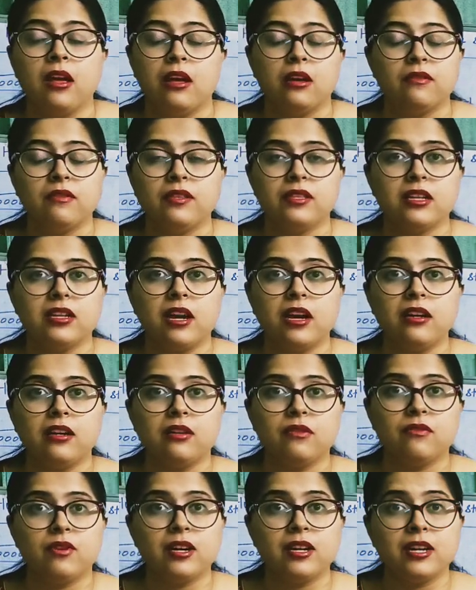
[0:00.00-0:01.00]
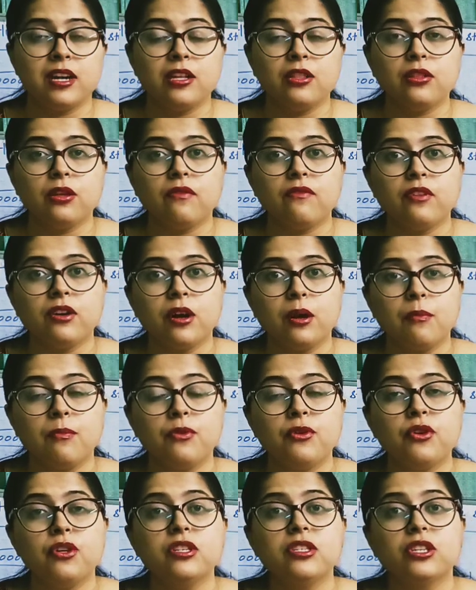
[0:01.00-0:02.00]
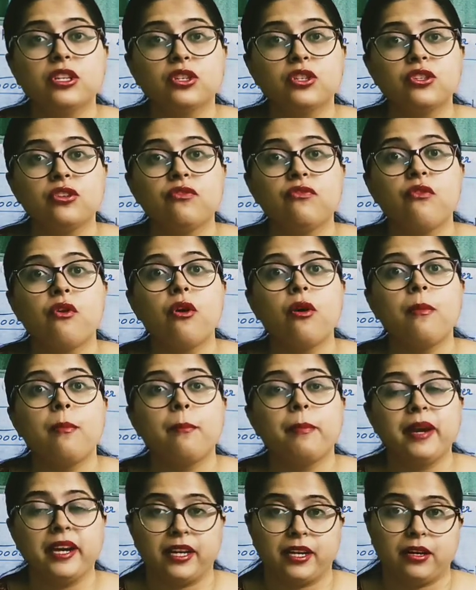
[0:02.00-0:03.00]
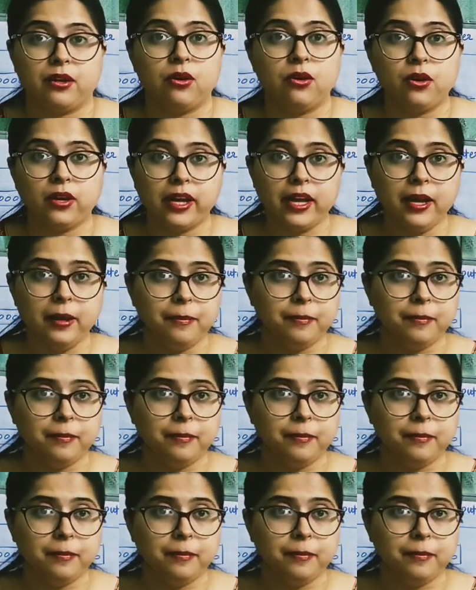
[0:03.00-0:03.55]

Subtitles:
We say that word length of the computer is 64-bit. Okay?